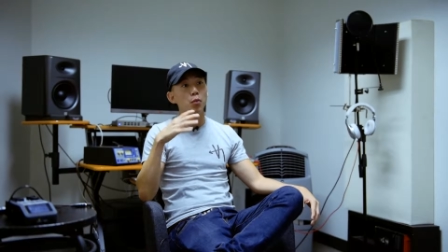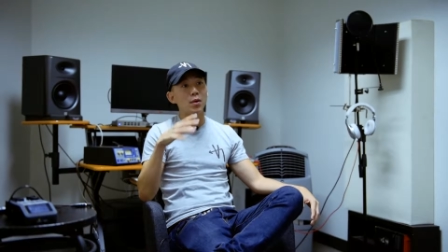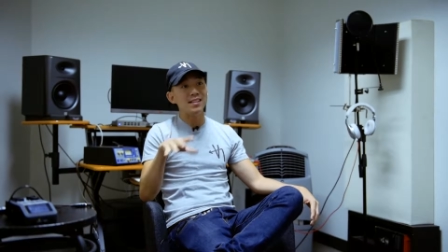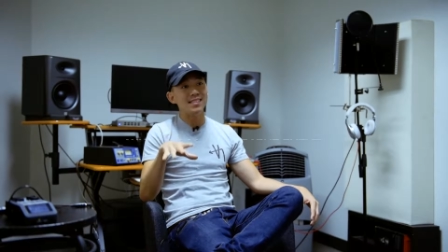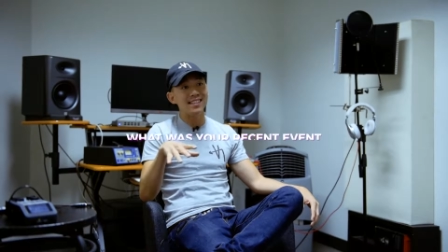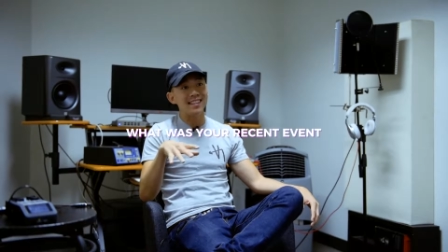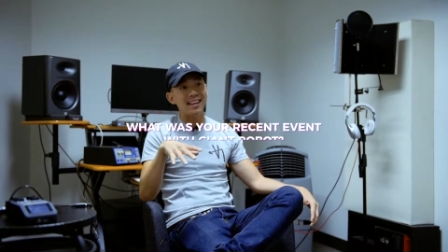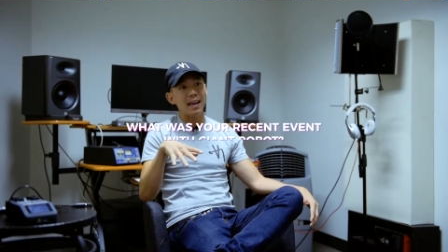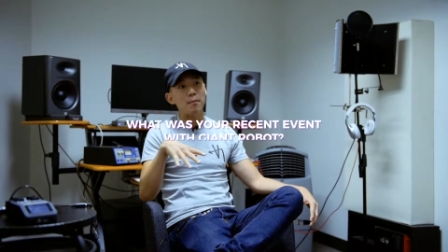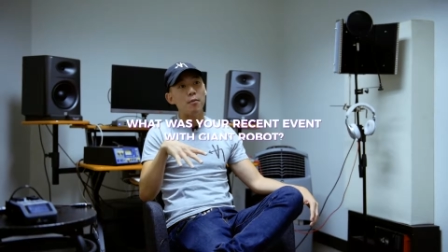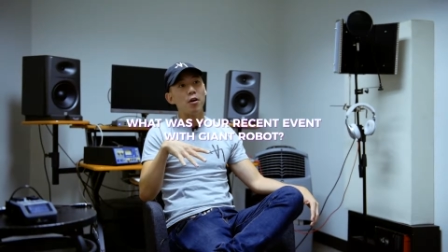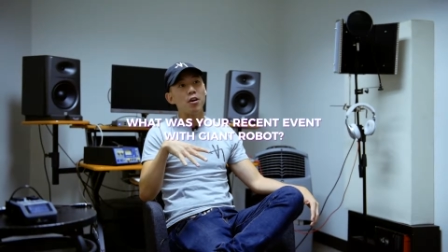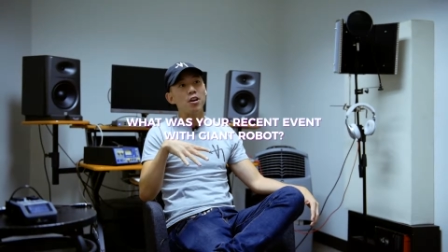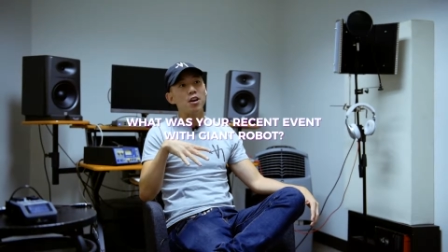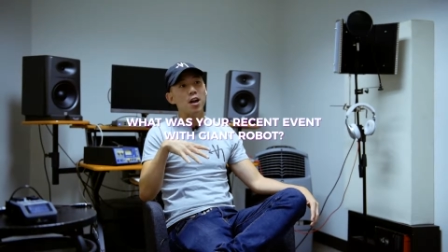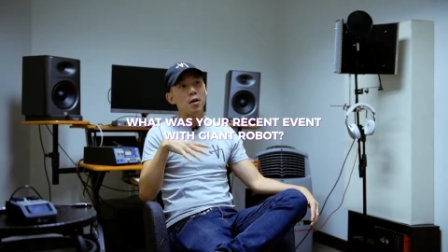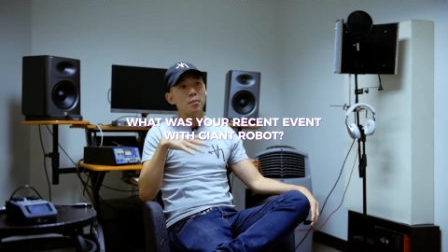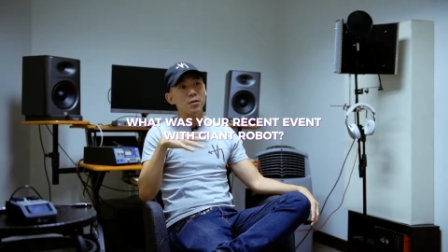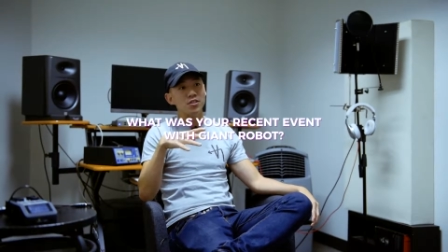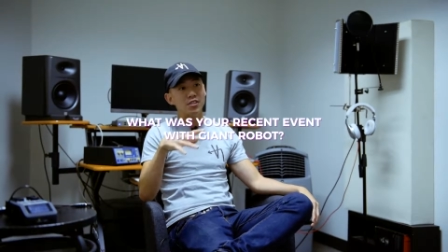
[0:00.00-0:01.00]
recently I
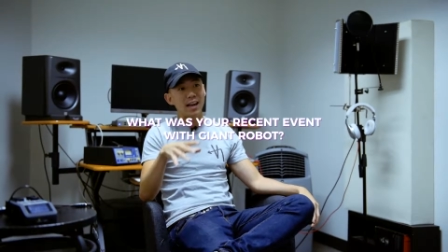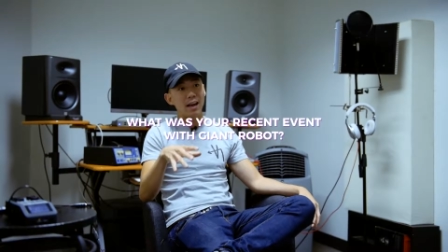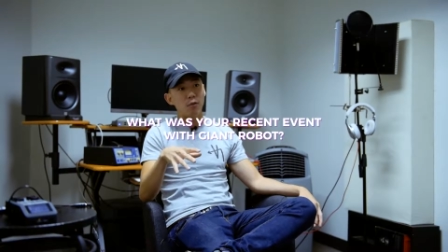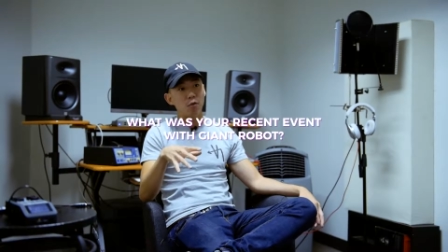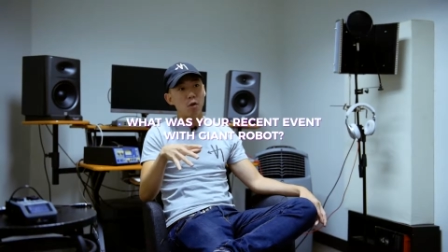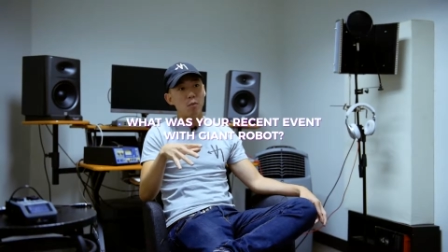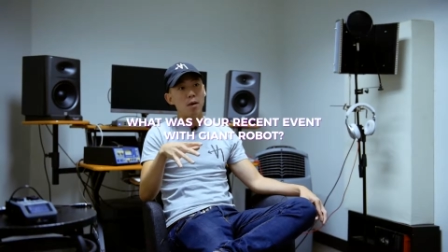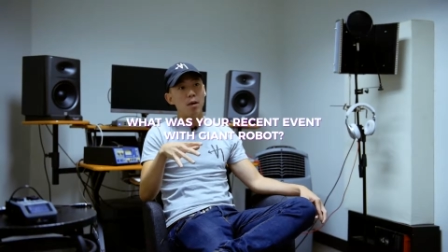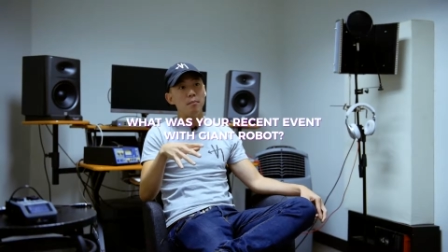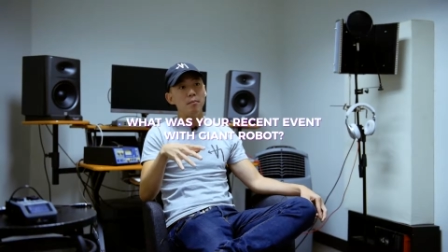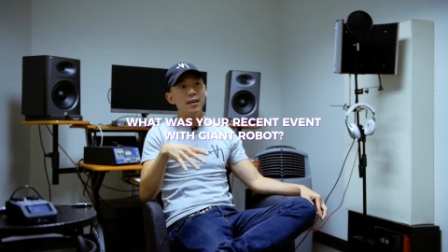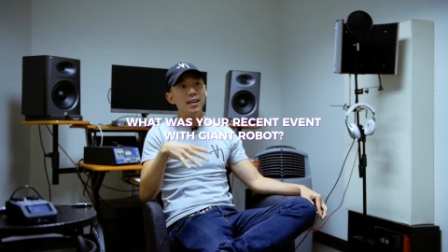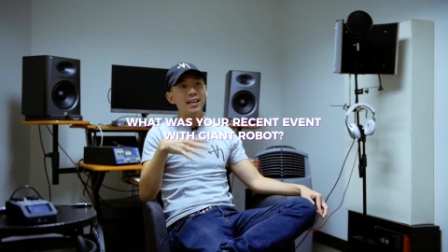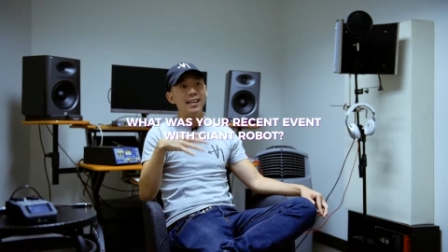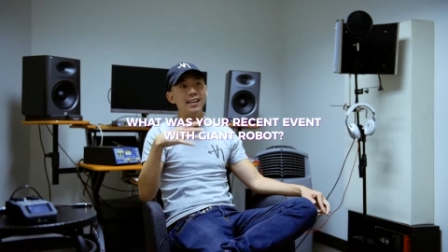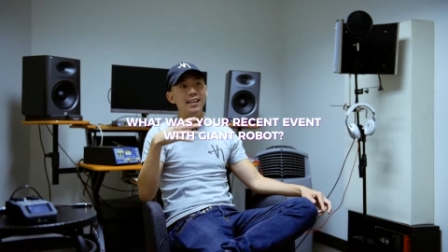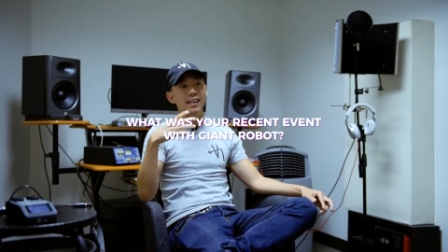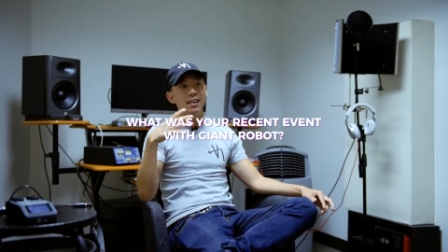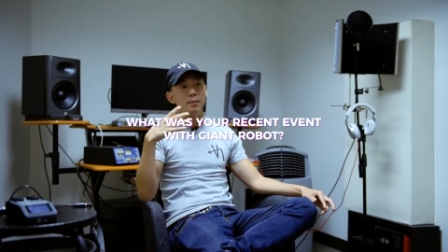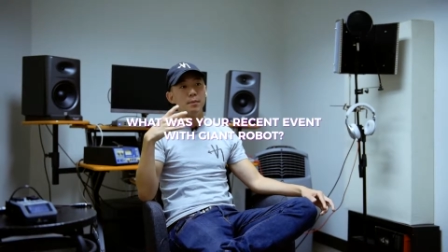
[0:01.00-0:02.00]
partnered up with Giant Robot
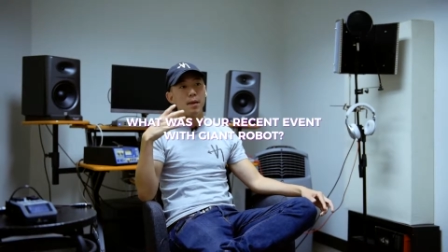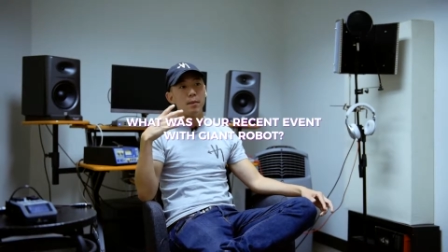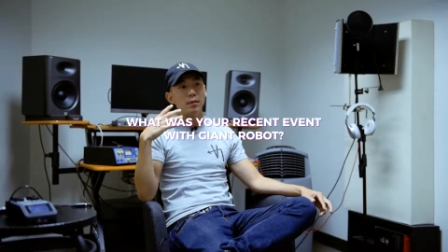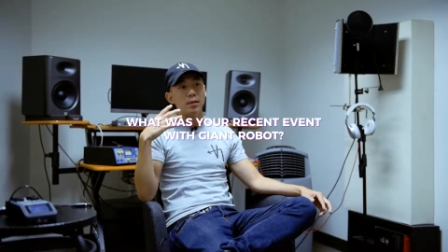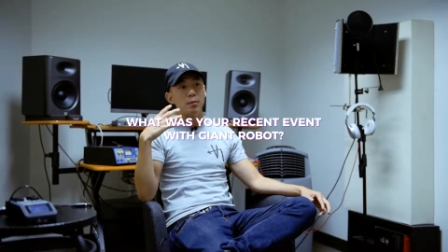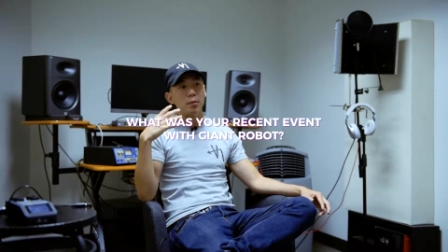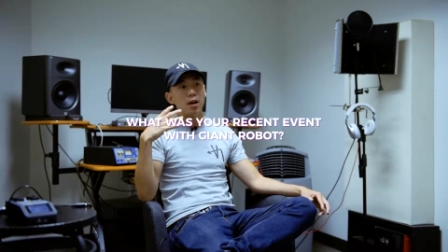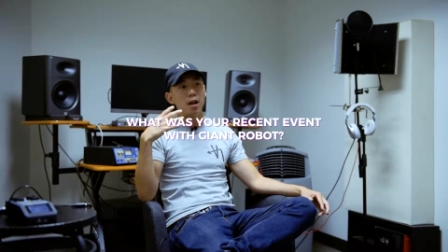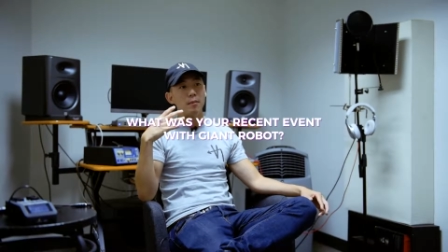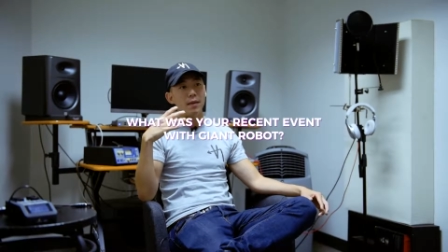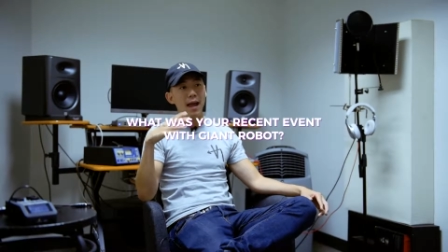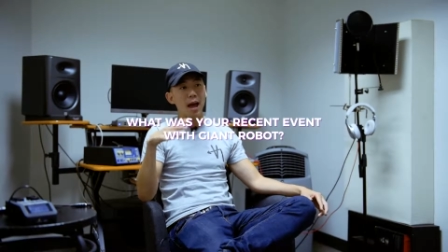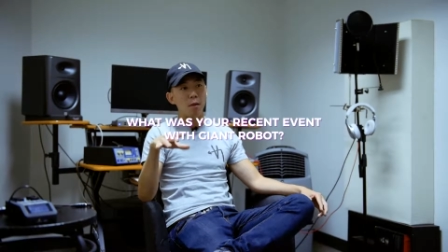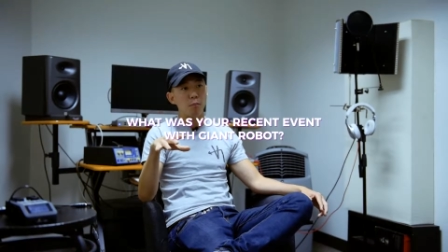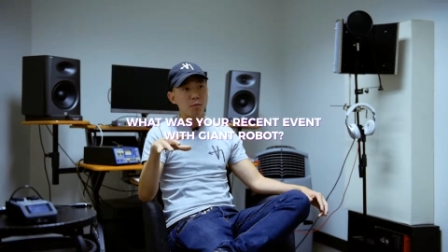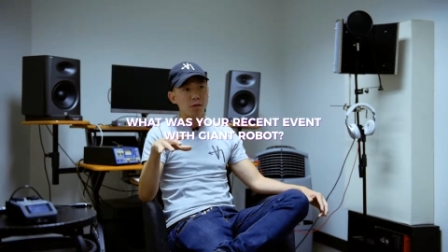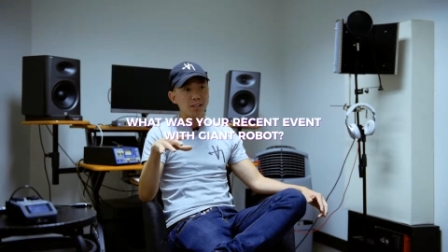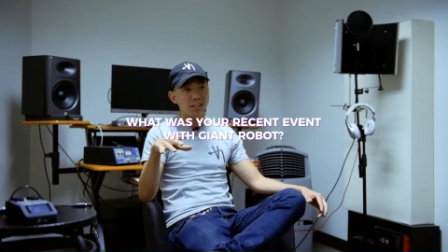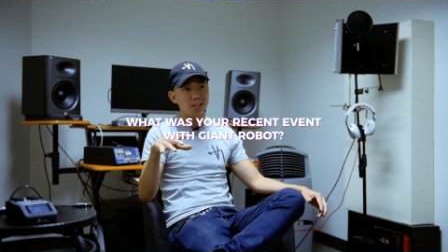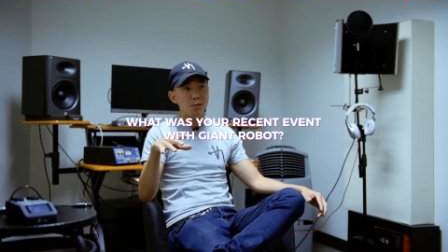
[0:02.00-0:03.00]
Media to be able to put on my
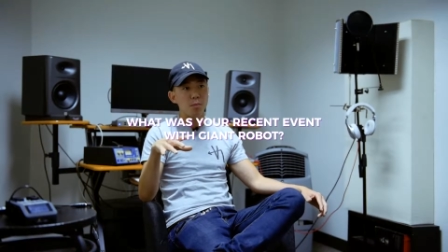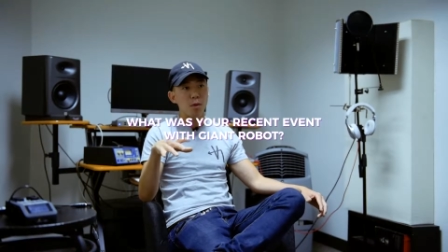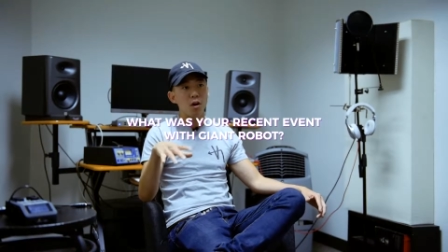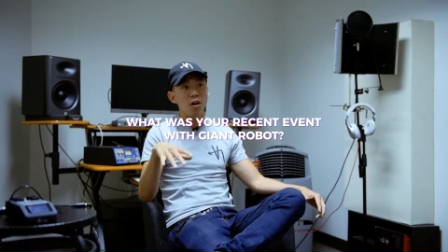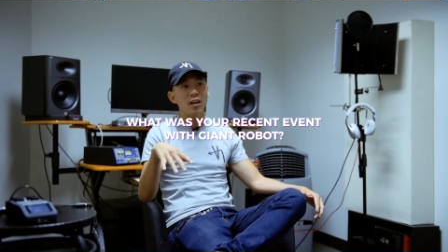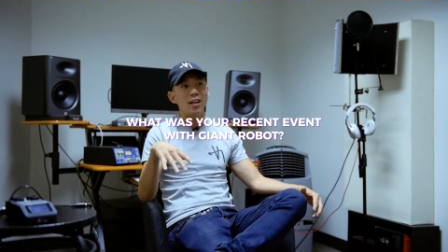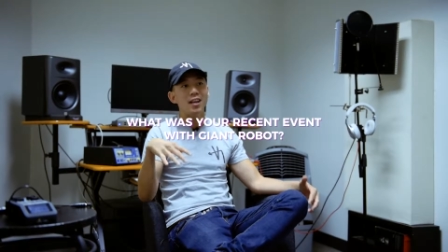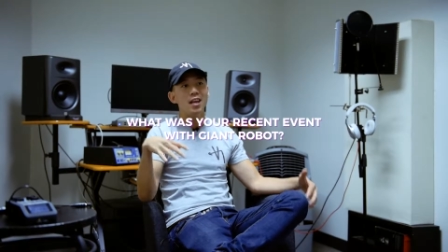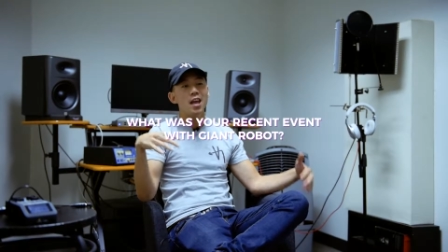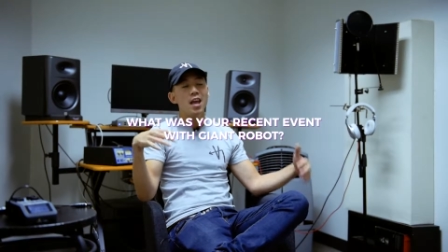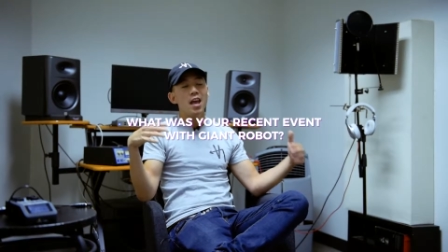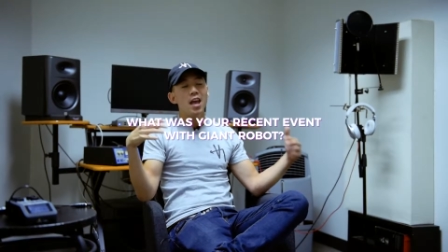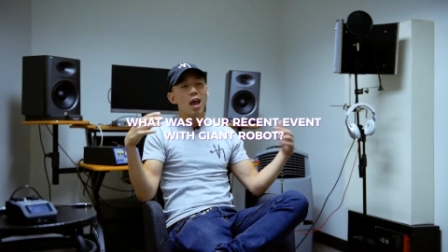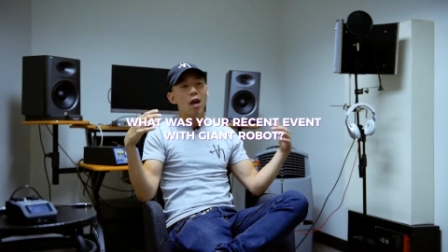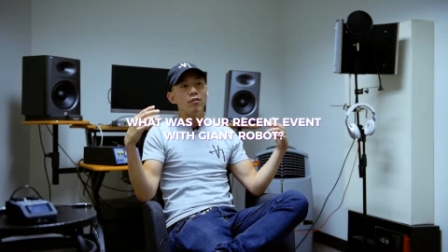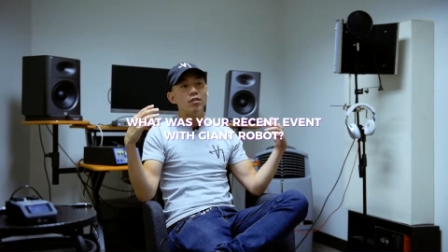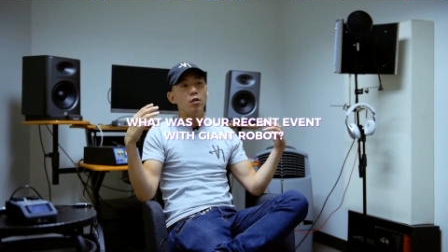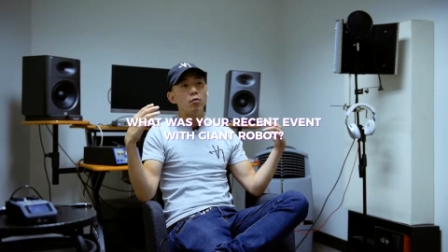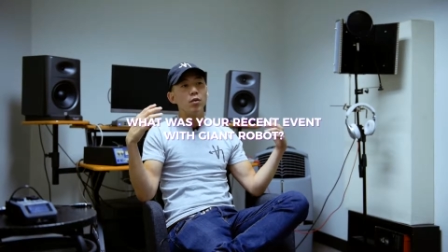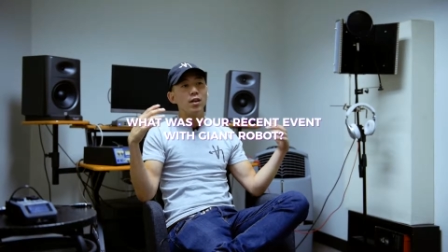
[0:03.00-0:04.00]
album release party.
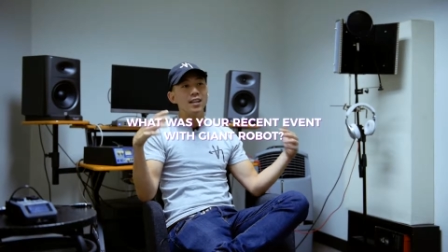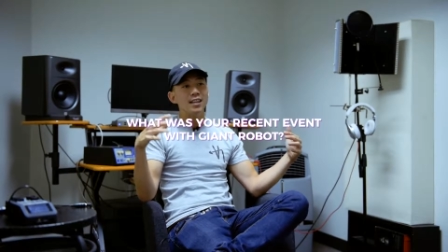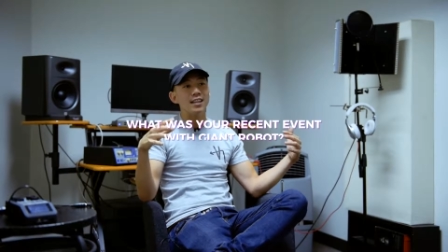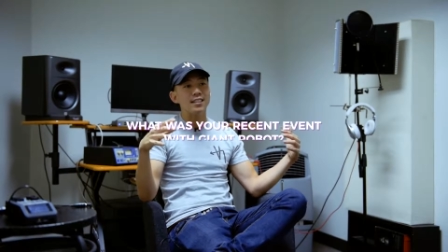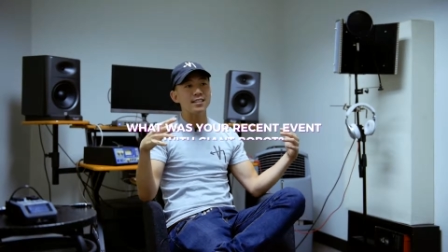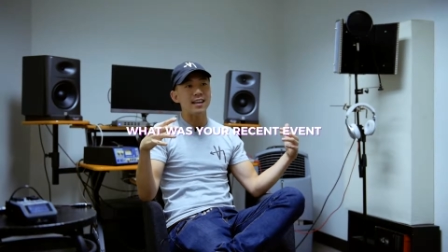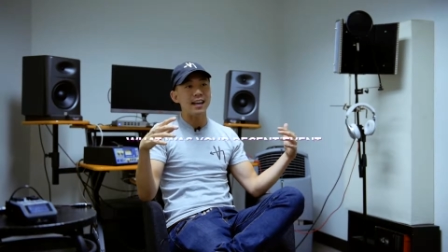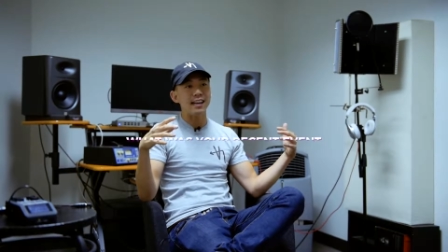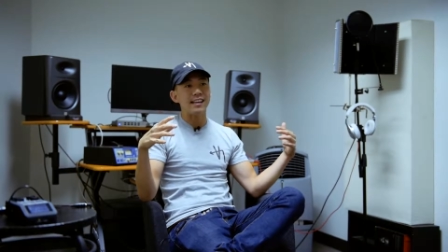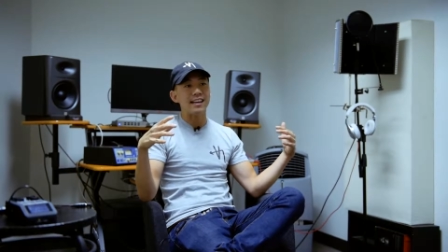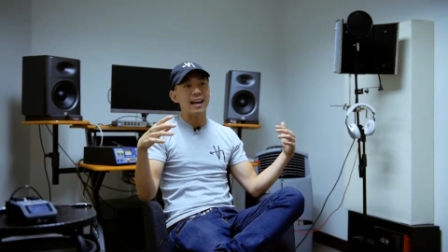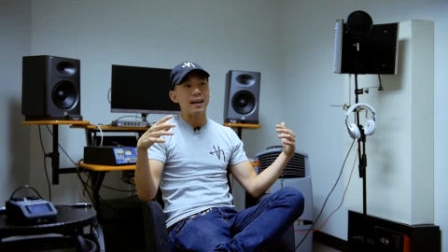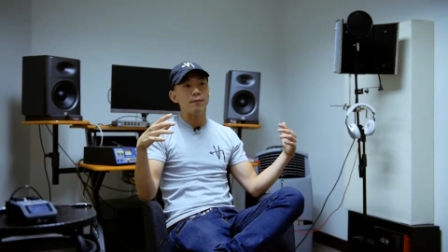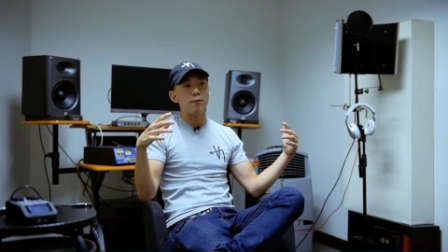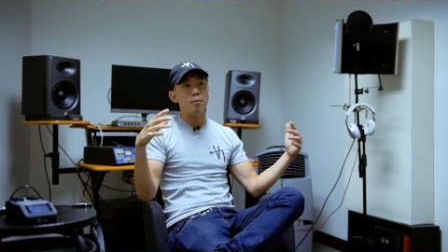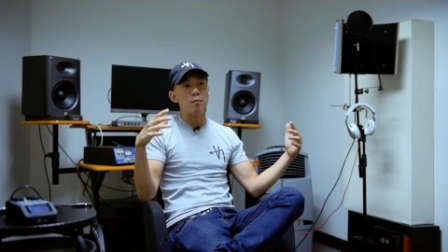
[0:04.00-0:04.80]
It was a really exciting night